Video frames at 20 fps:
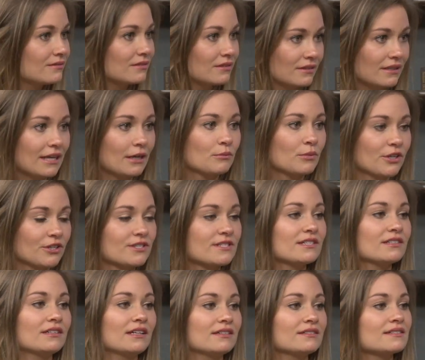that
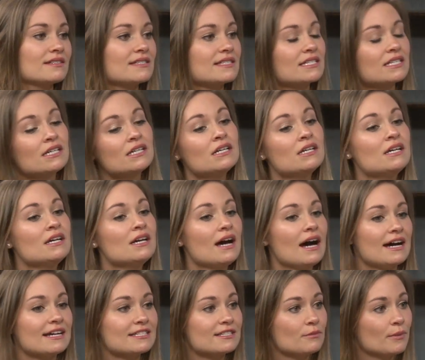person
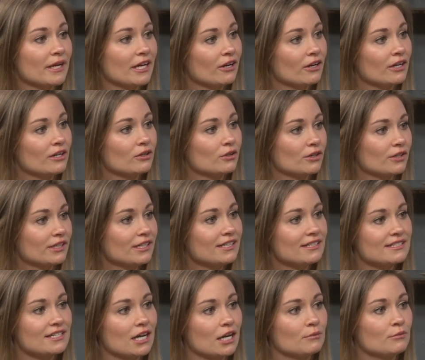as a parent, or any
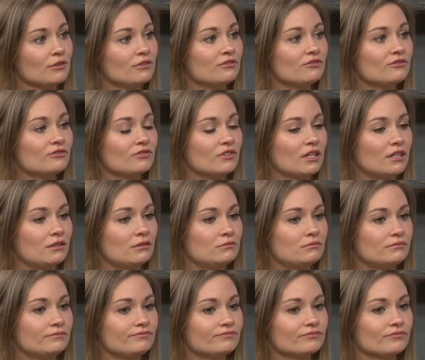type of
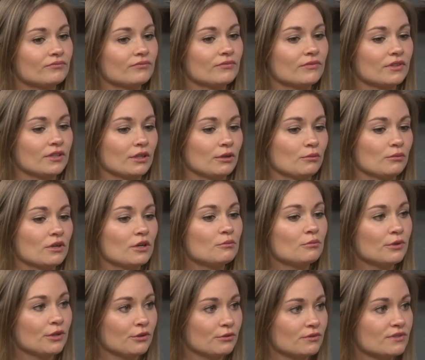
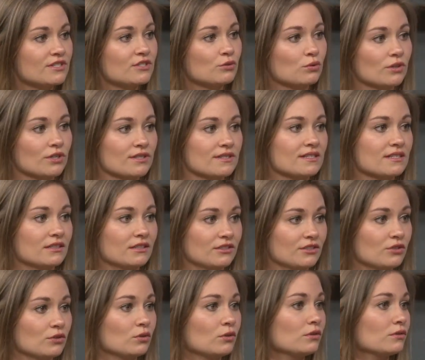abuse towards an
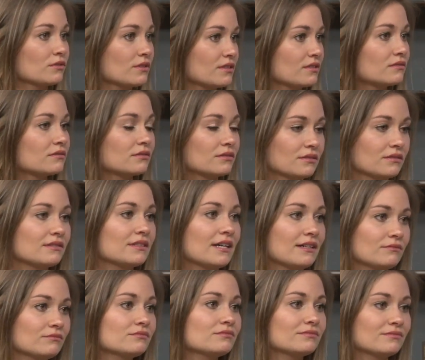adult
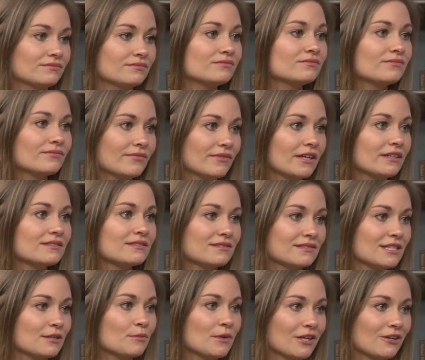that
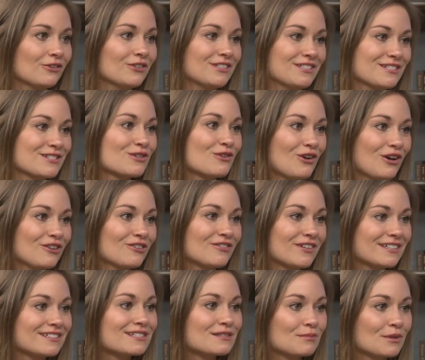typically
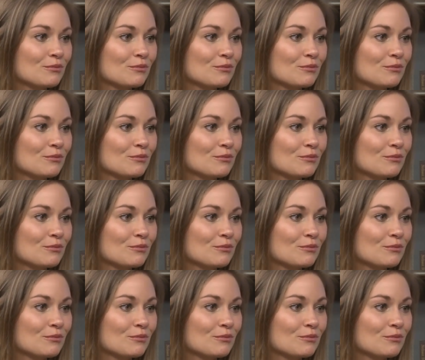disqualifies people.